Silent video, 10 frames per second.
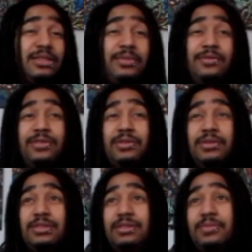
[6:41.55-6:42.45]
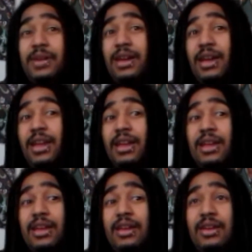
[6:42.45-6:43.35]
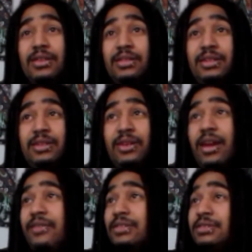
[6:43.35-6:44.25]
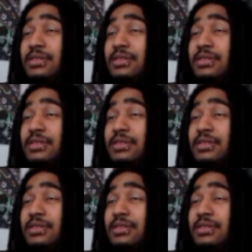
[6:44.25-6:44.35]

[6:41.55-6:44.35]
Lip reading: I'm influenced by Lenny Kravitz,